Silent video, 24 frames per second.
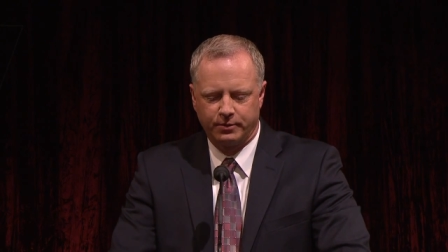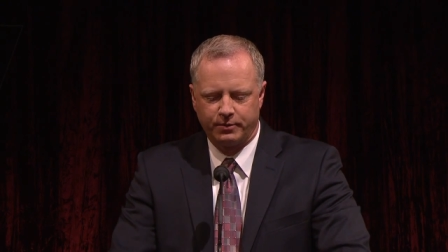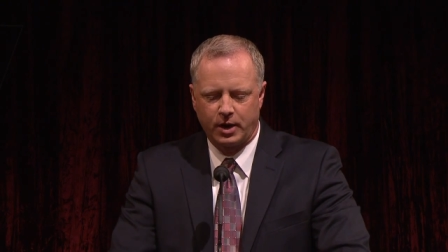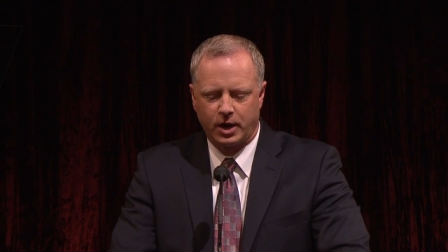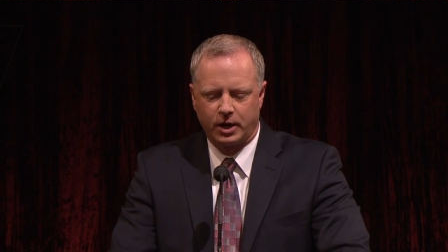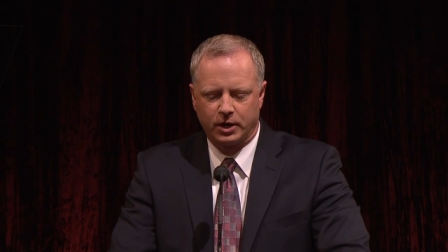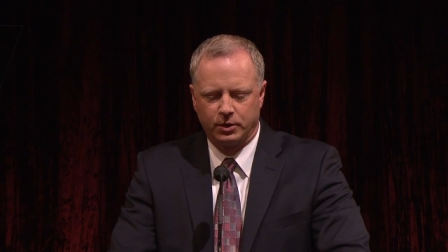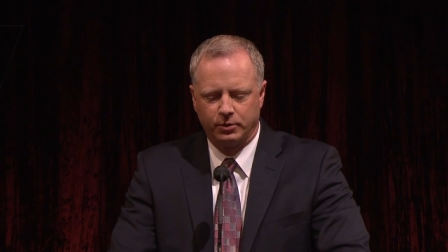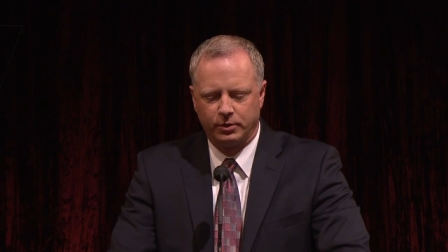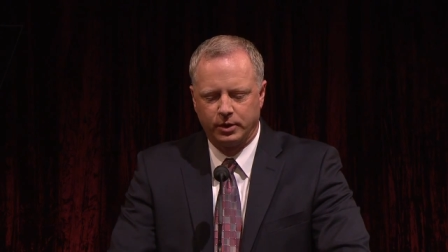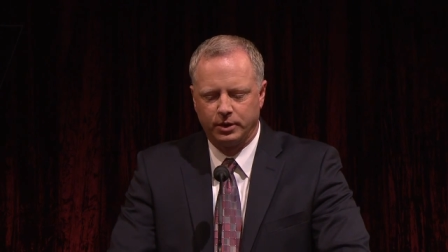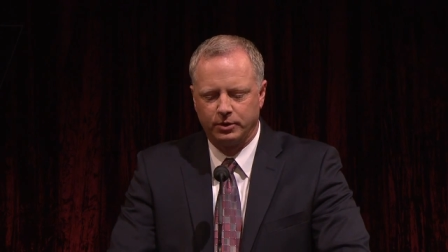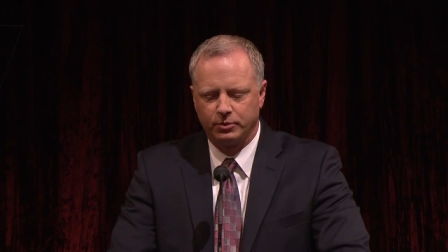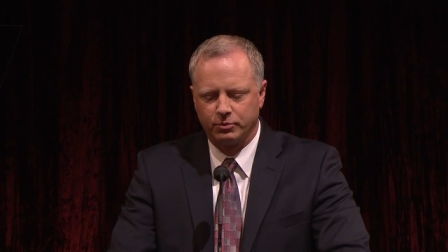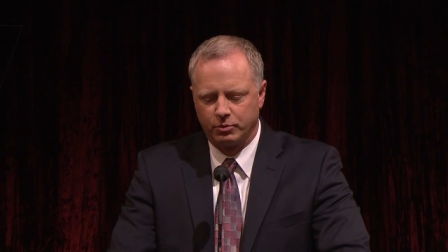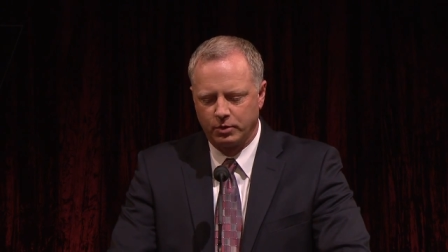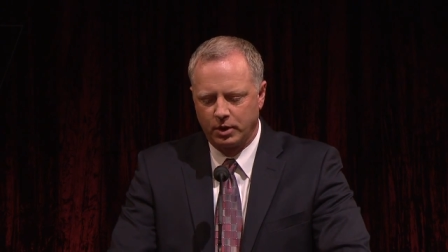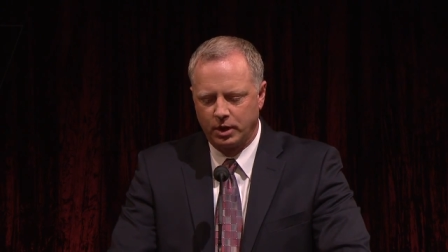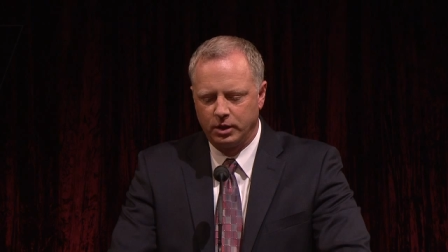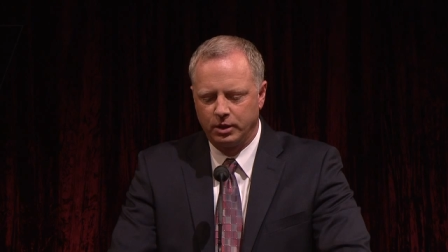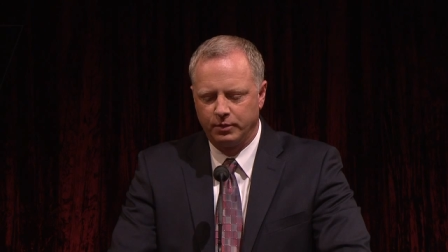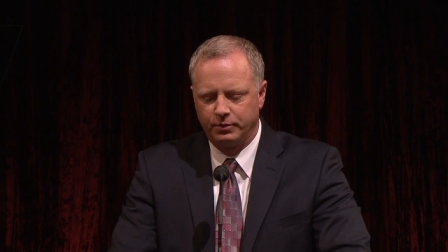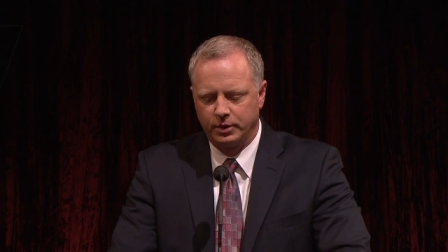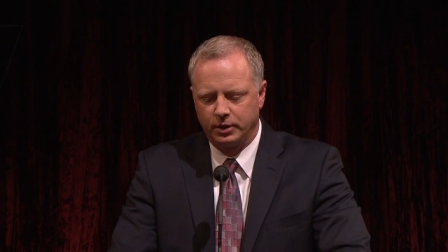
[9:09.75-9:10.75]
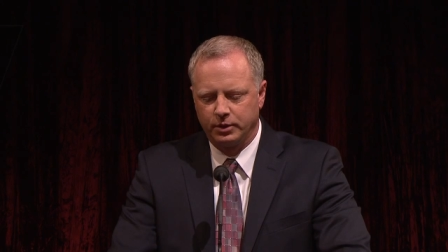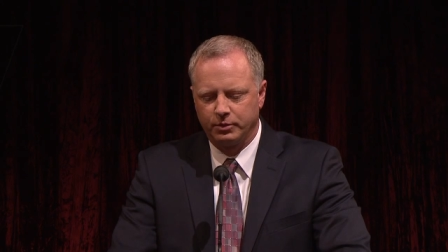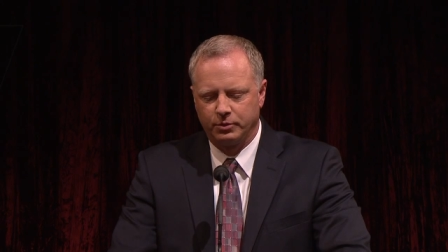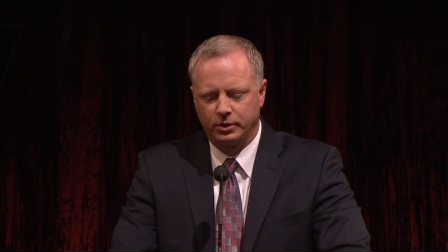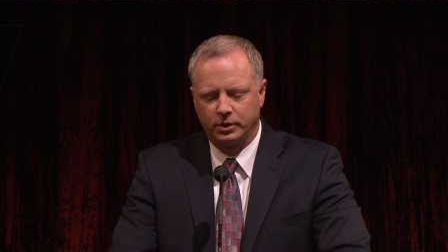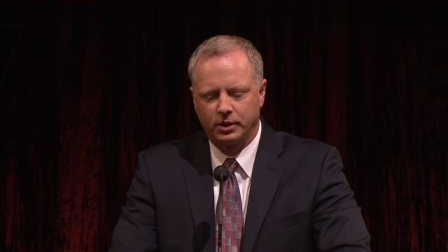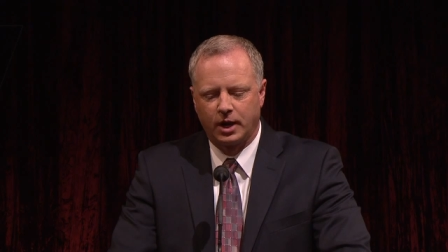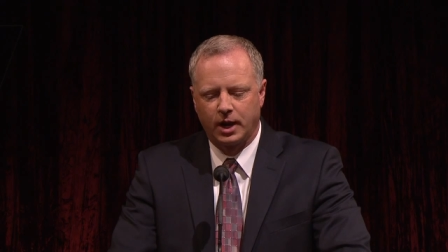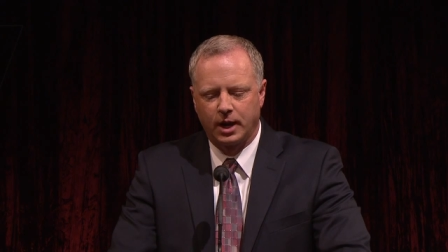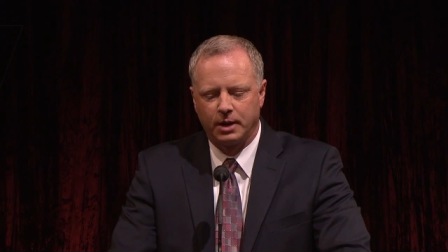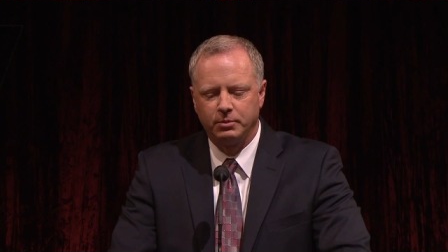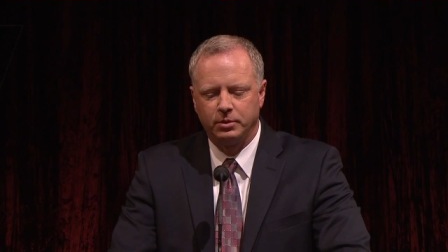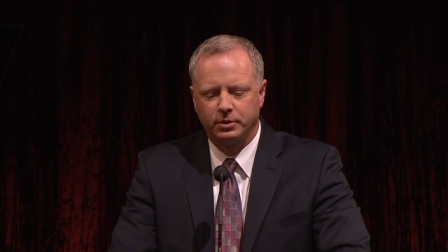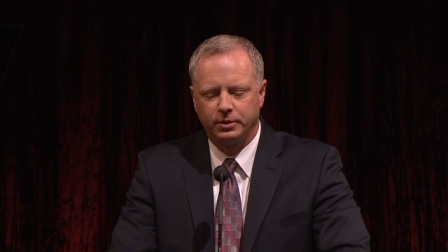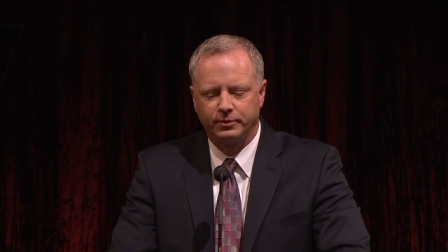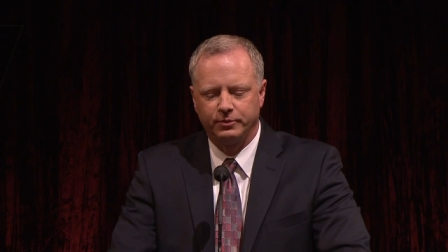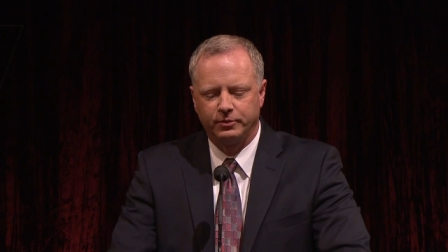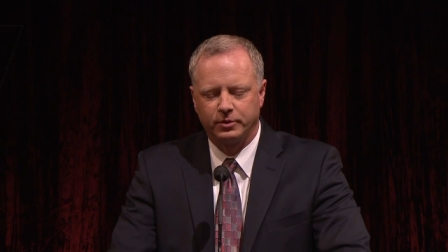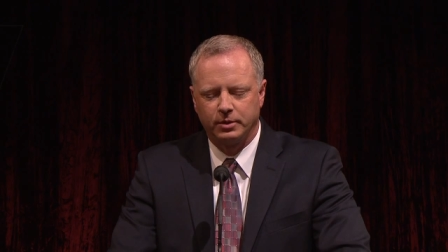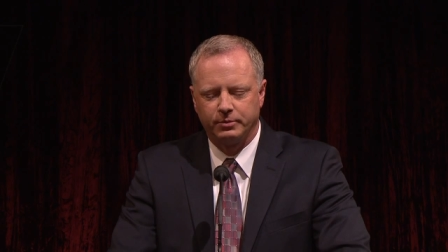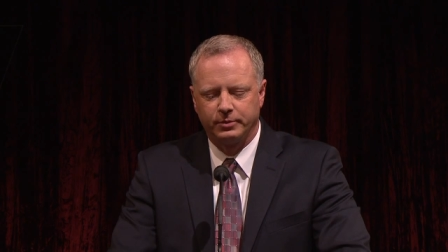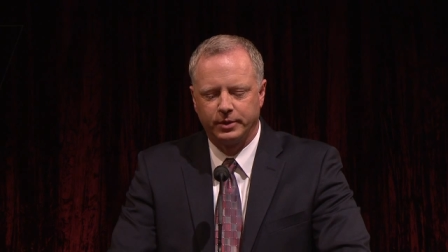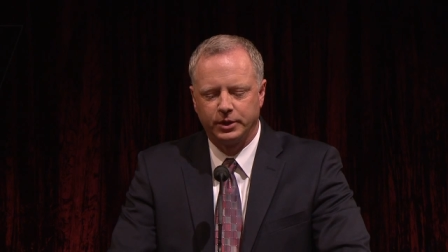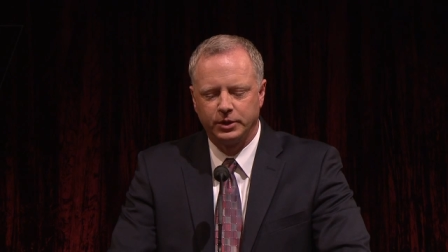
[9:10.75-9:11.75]
evaluating relevant and reliable
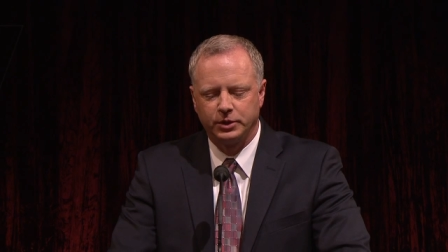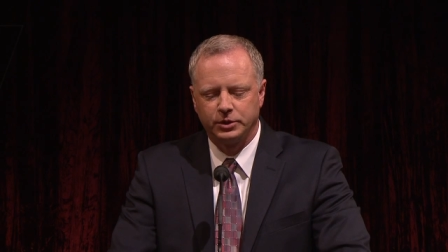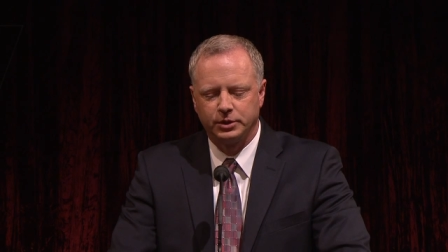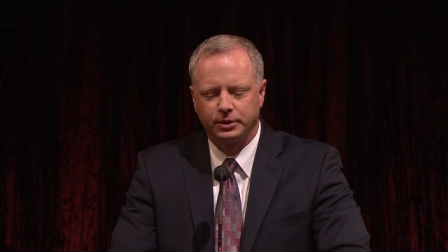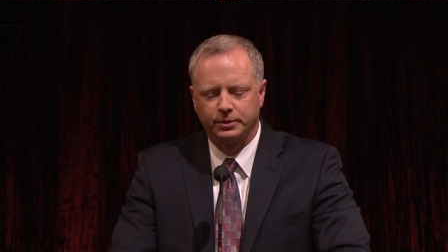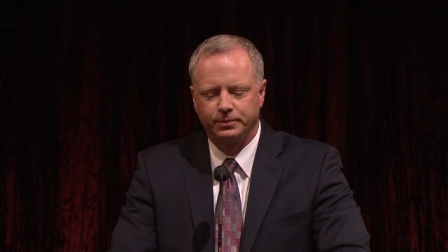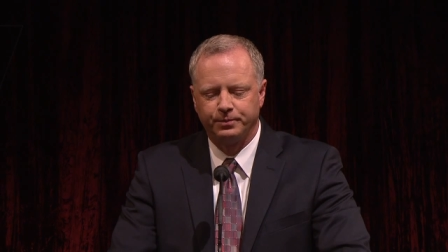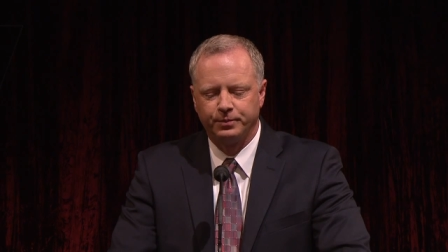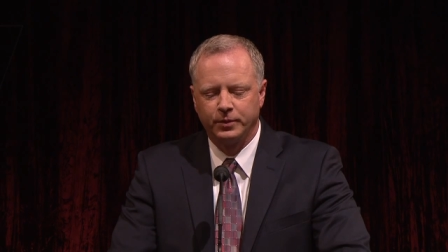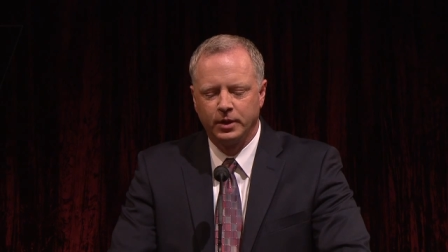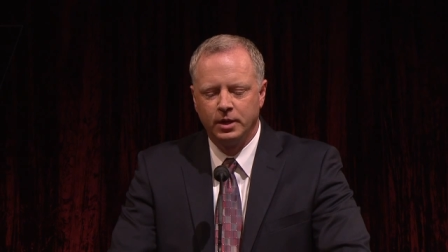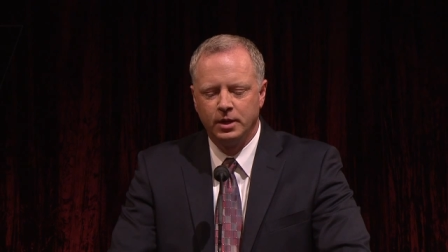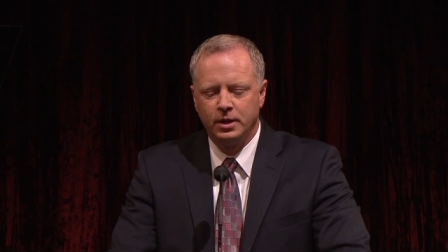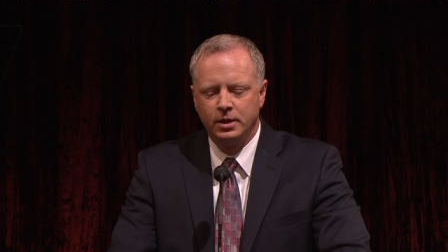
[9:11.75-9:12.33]
information.